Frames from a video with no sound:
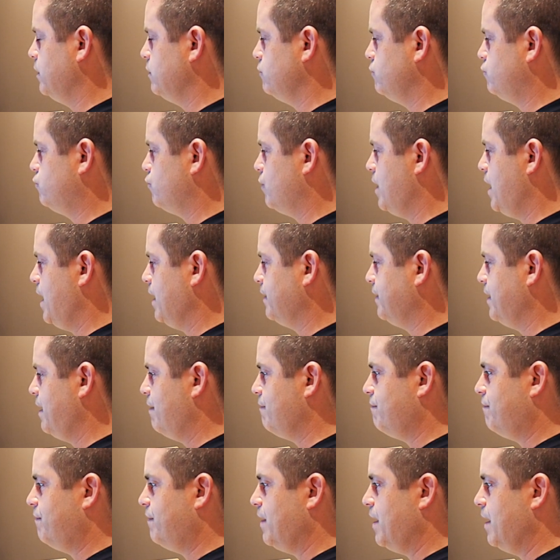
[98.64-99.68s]
to drag
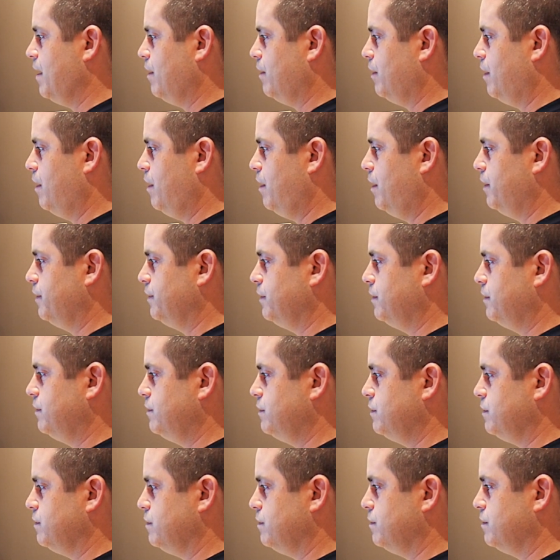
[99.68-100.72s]
that file
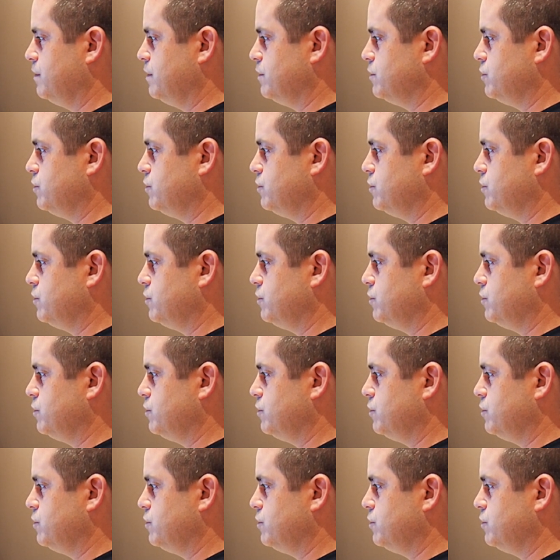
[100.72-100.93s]
onto the